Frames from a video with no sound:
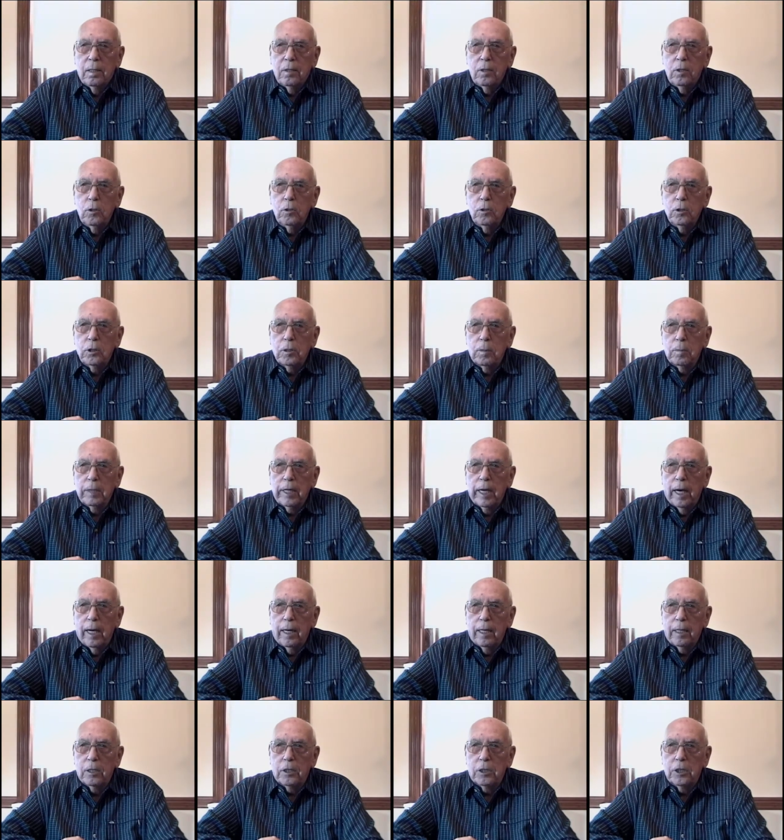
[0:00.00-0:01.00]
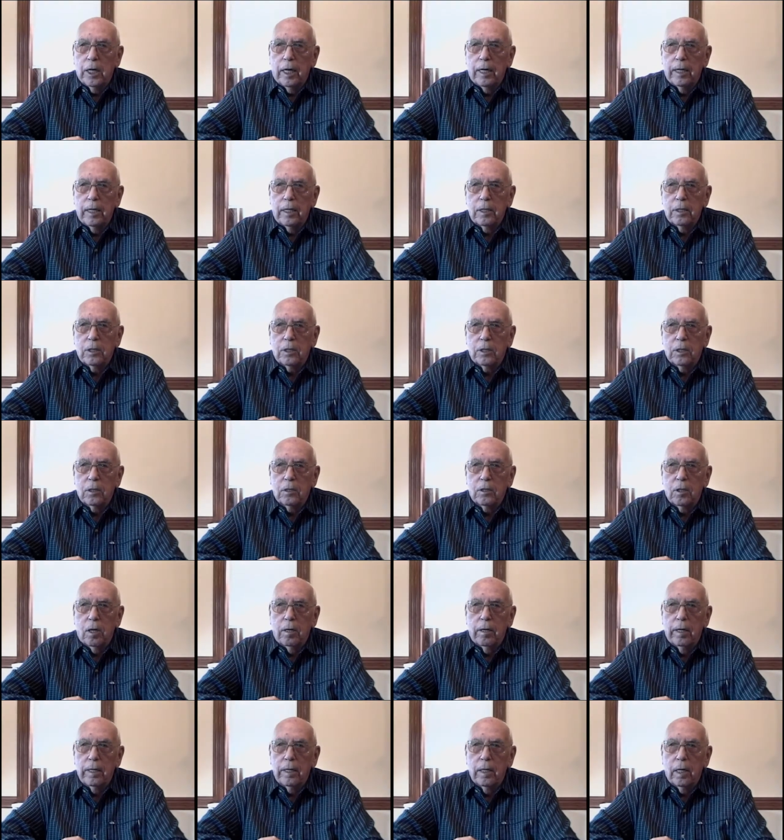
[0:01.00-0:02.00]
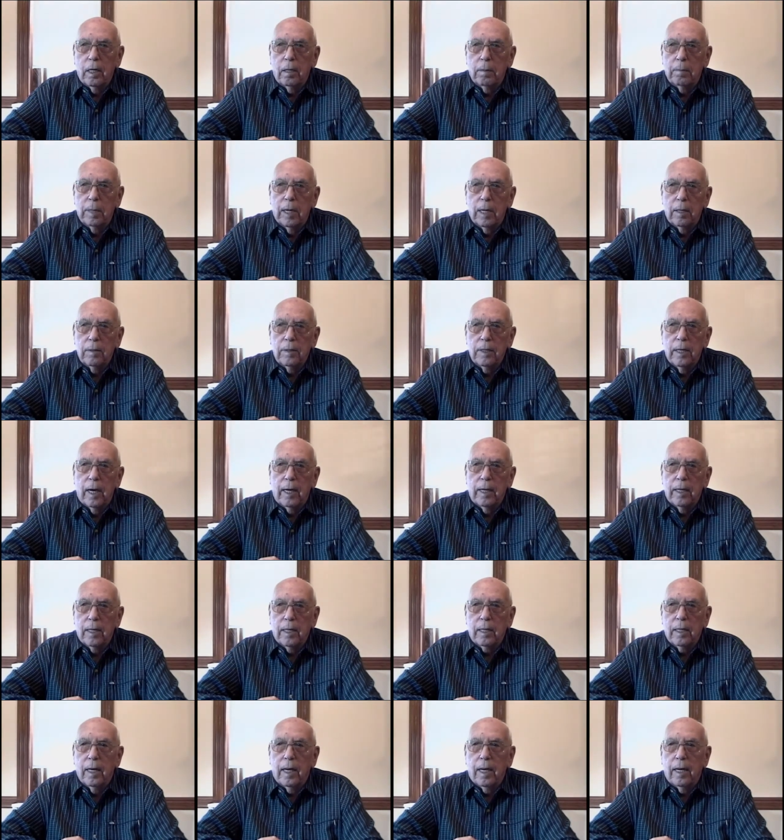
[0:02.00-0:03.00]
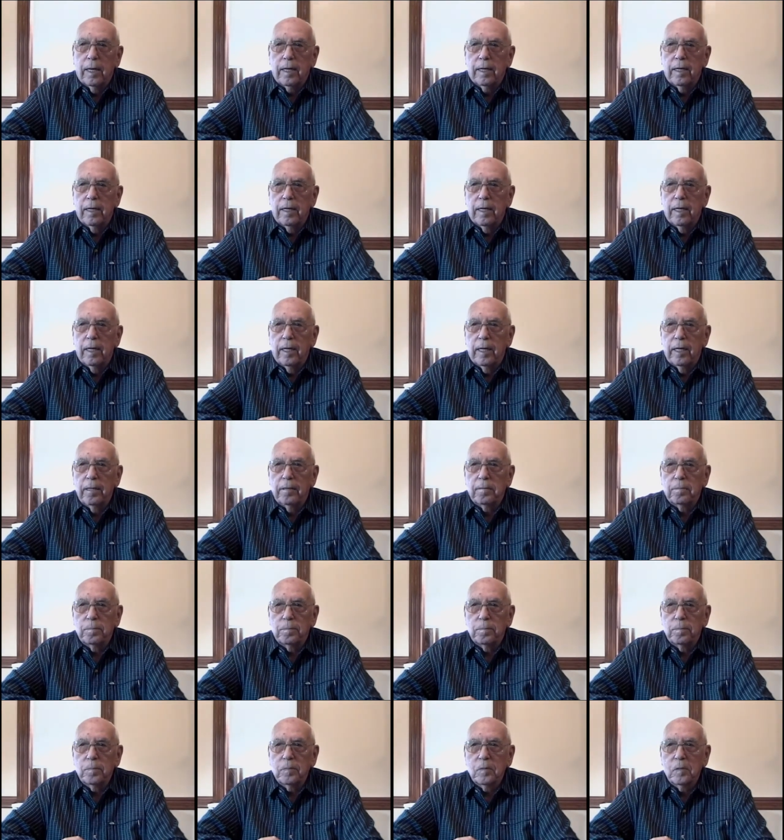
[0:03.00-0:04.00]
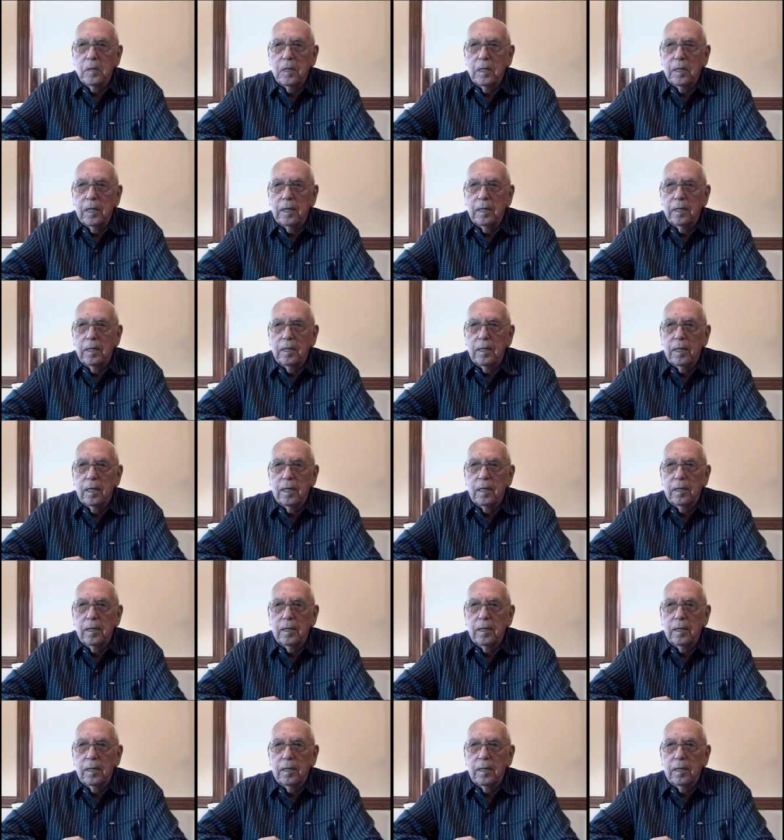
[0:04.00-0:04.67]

do some calisthenics starting at about 9 o'clock at night, and